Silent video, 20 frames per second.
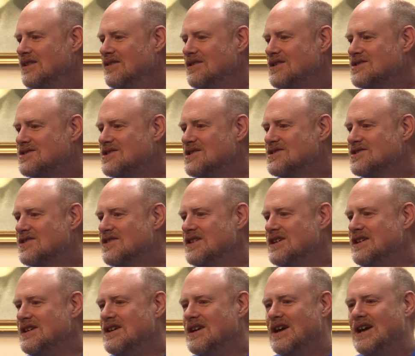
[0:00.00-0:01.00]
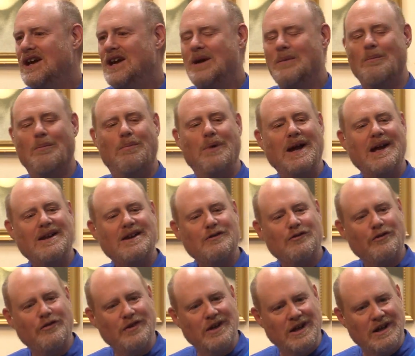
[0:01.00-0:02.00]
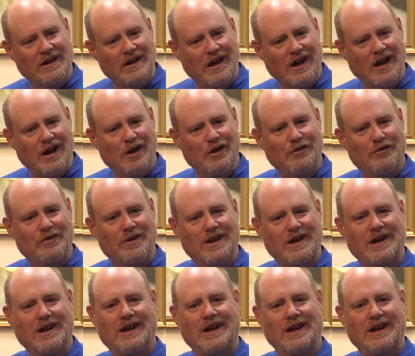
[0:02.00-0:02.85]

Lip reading: This is the benefit of